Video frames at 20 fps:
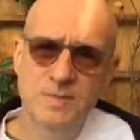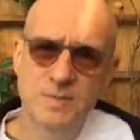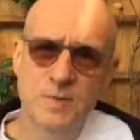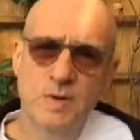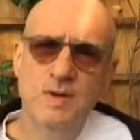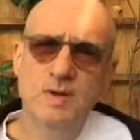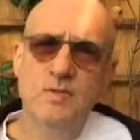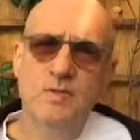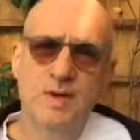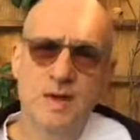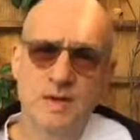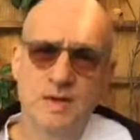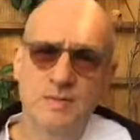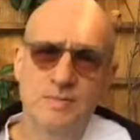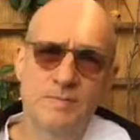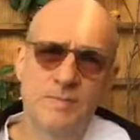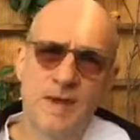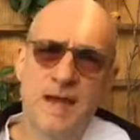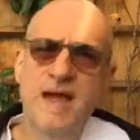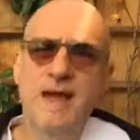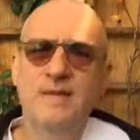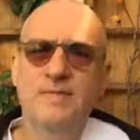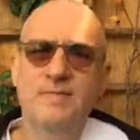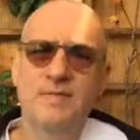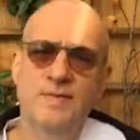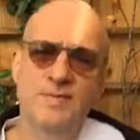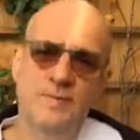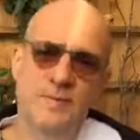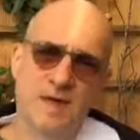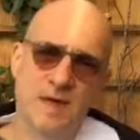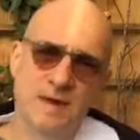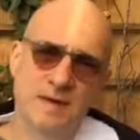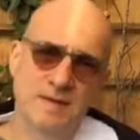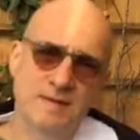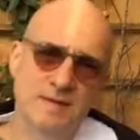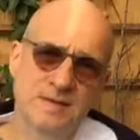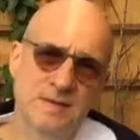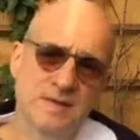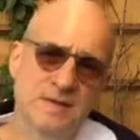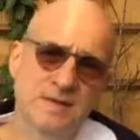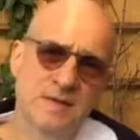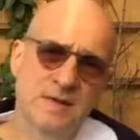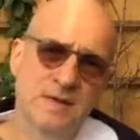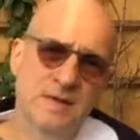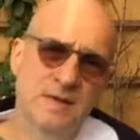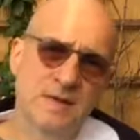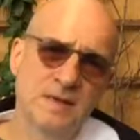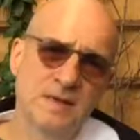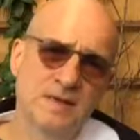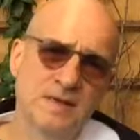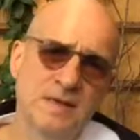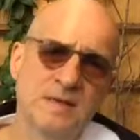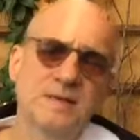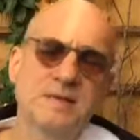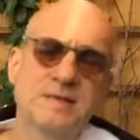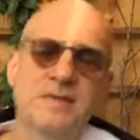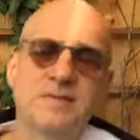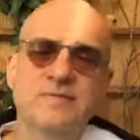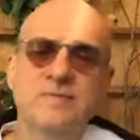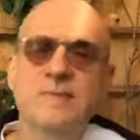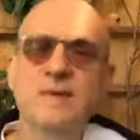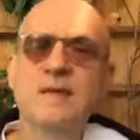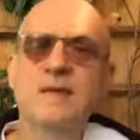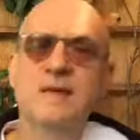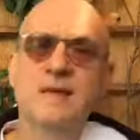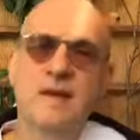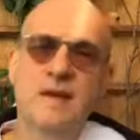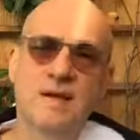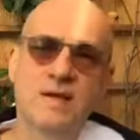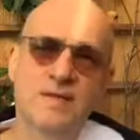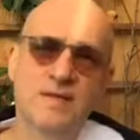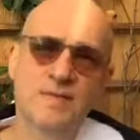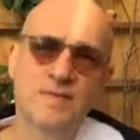what you get back from that is this sense of being cared